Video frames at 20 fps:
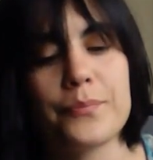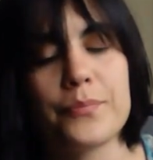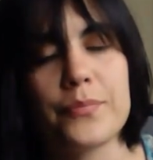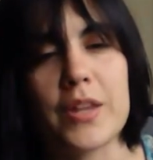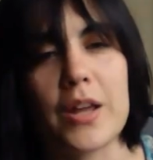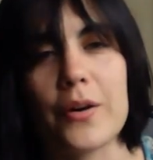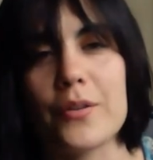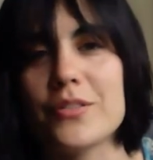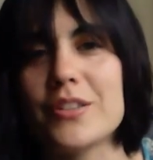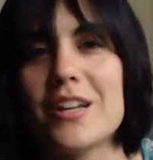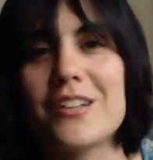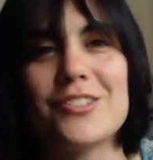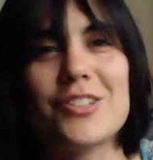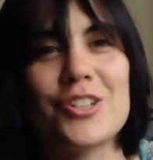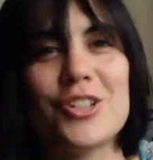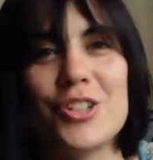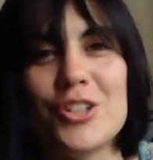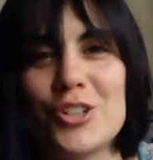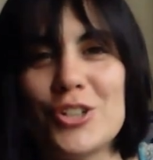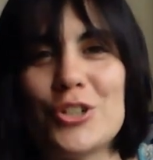Now, there's a
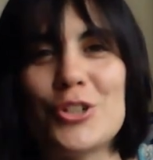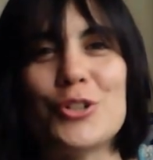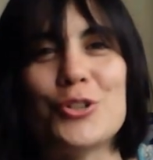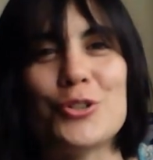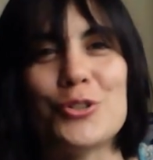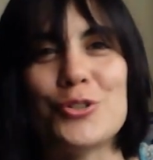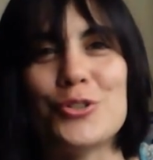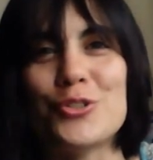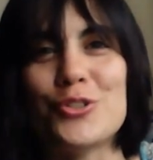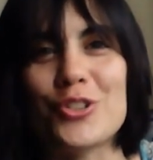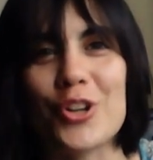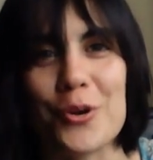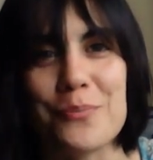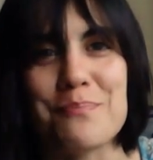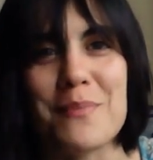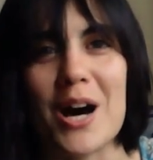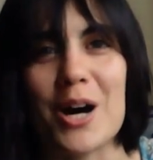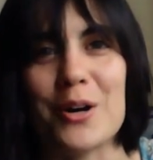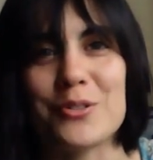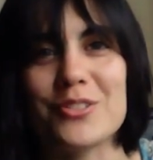huge
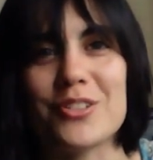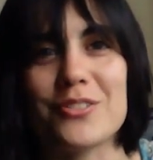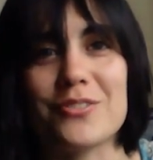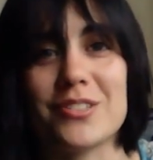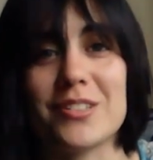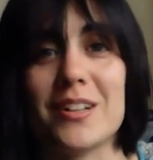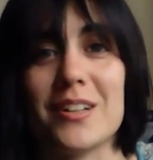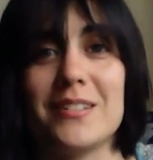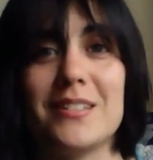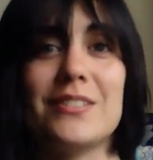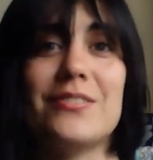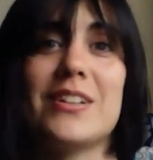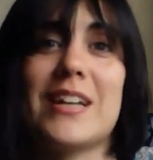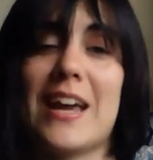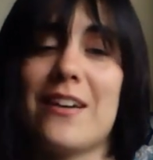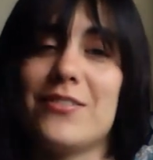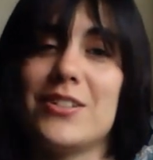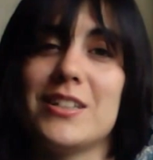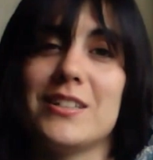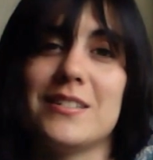amount of scientific
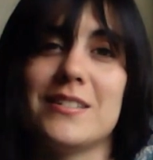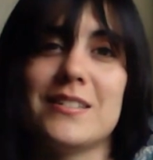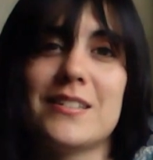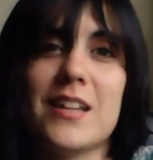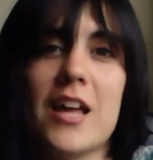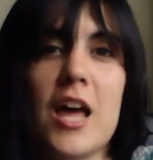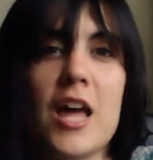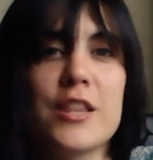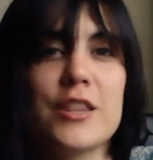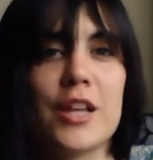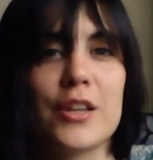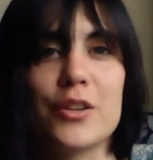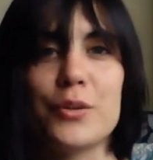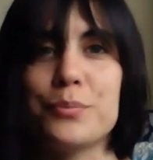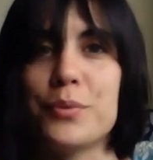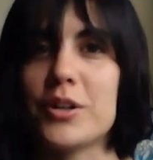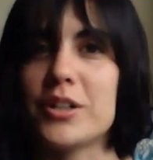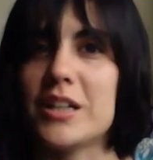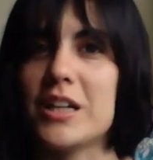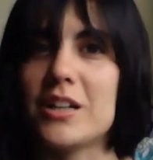evidence that the
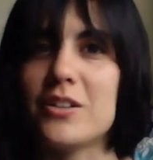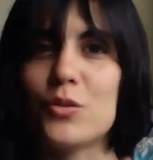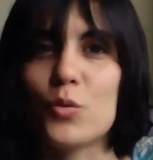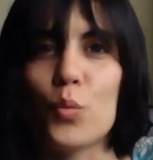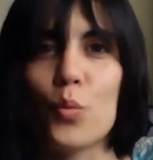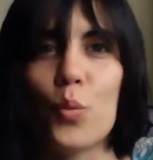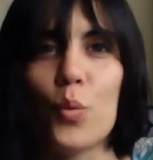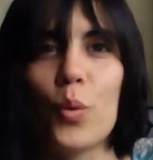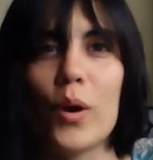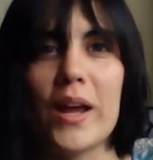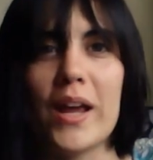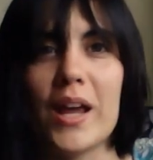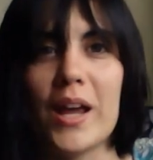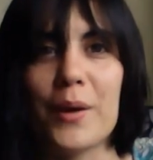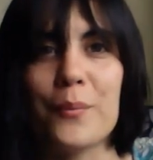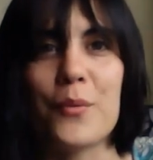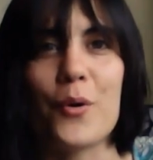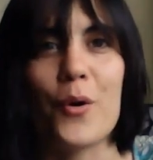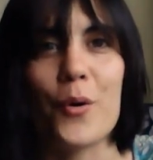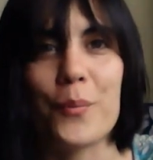body is way
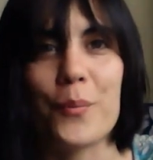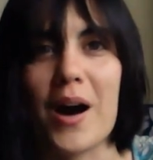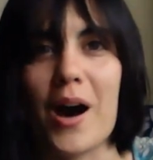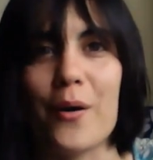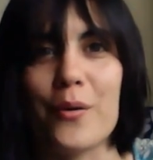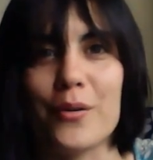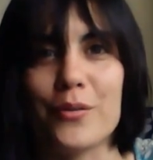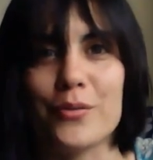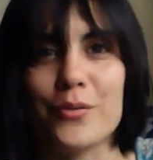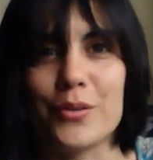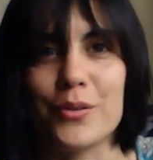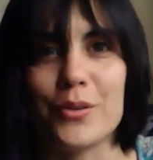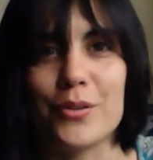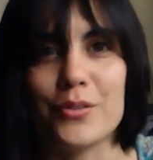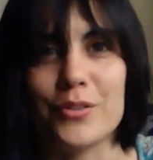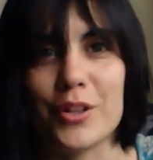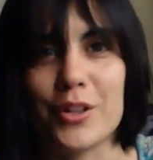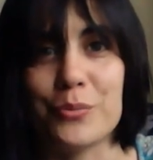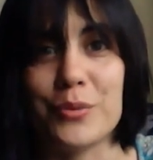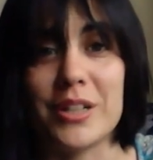more powerful
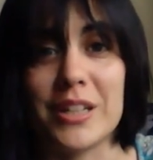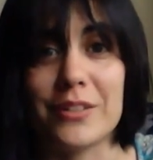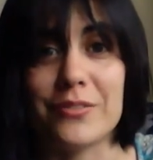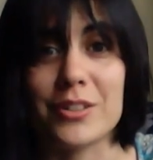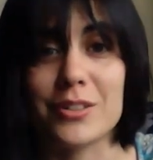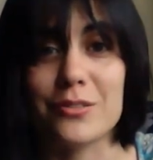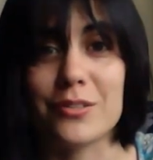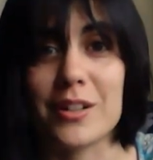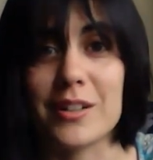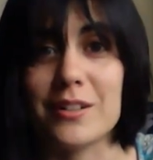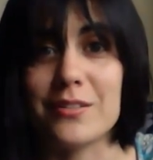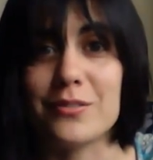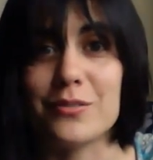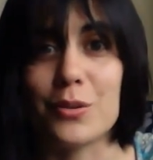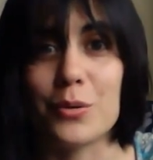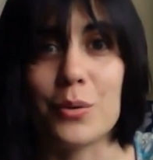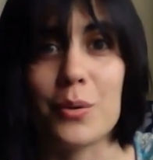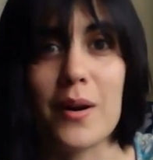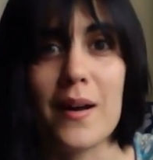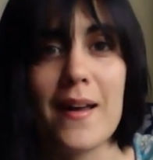than we give it credit
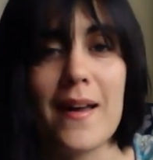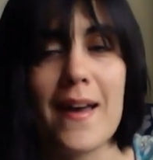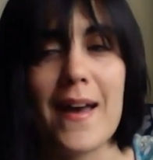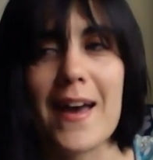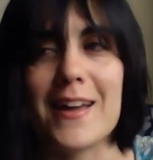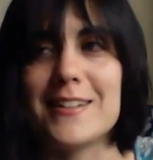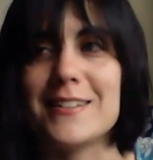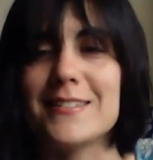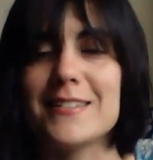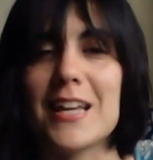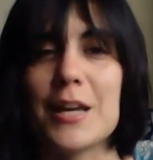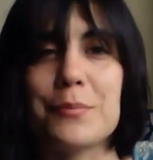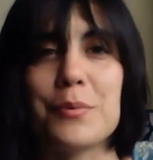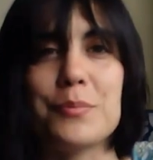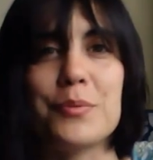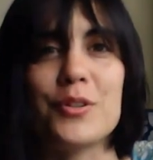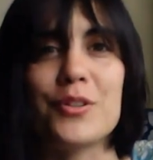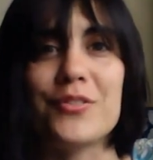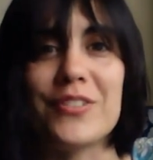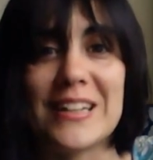for, and is capable of